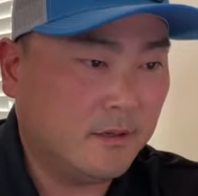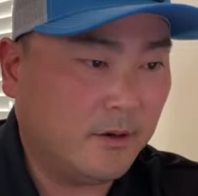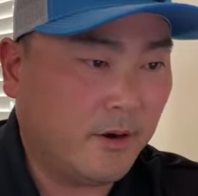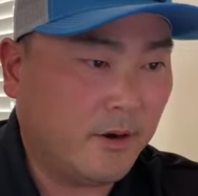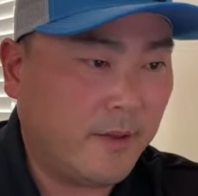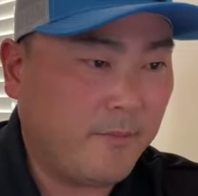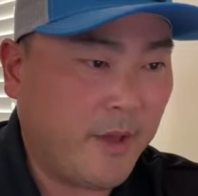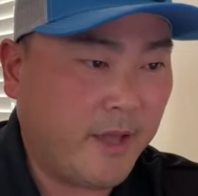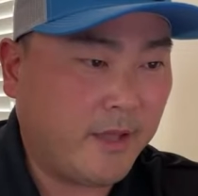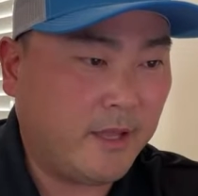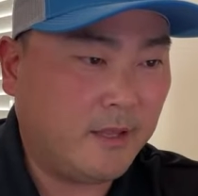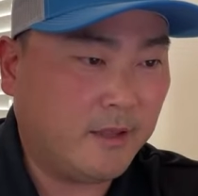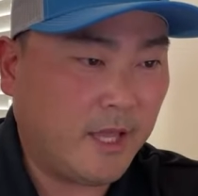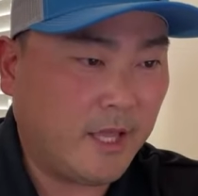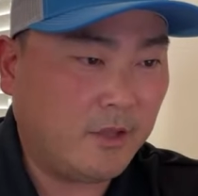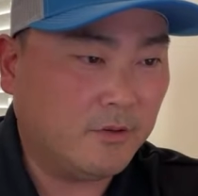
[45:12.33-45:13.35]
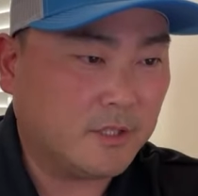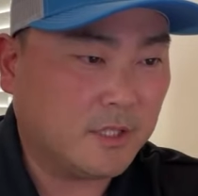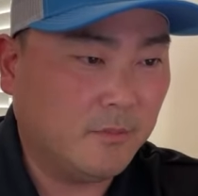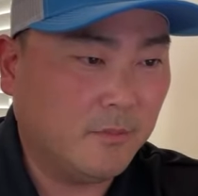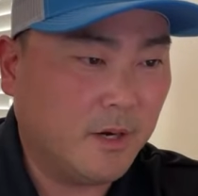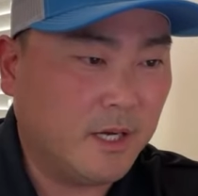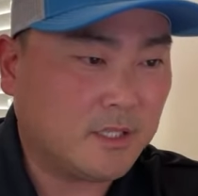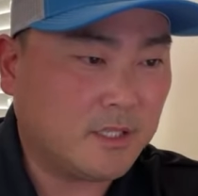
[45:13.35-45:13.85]
All right, Peggy, thank you
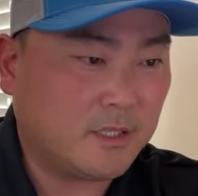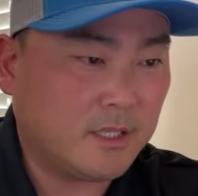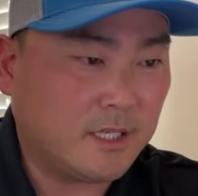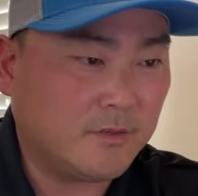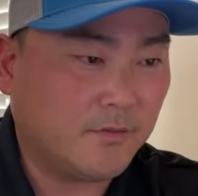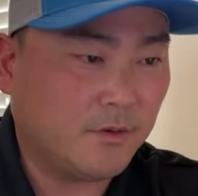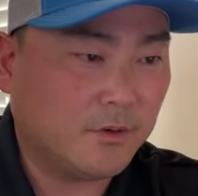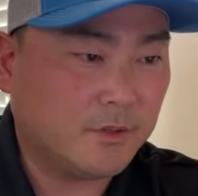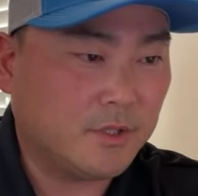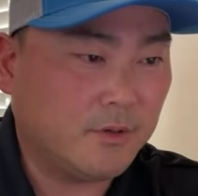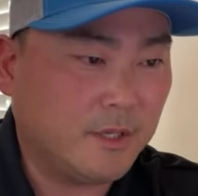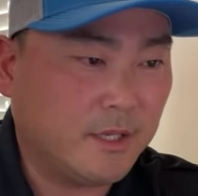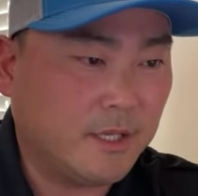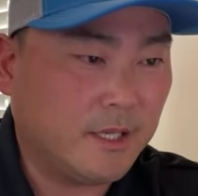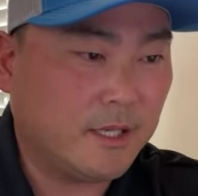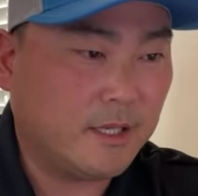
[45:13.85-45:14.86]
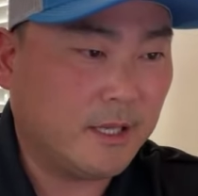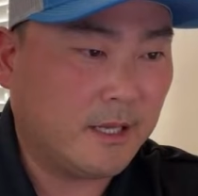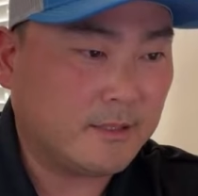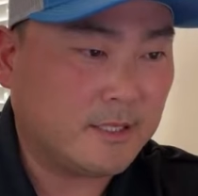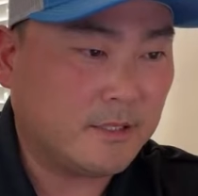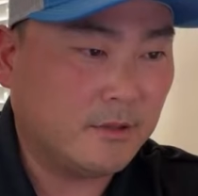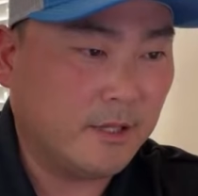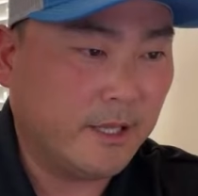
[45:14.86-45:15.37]
so much. Thanks for tuning in. I'll
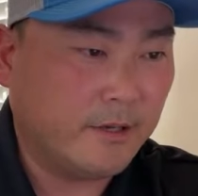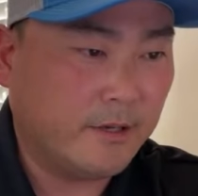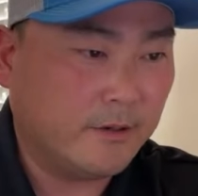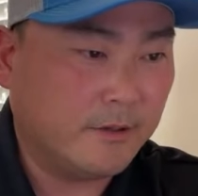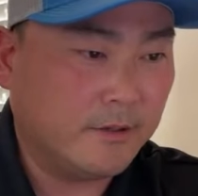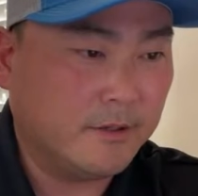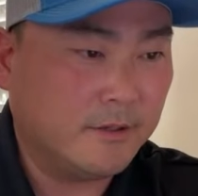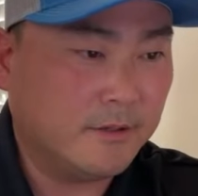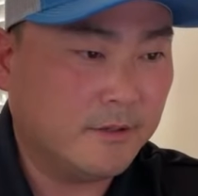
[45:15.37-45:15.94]
see you later.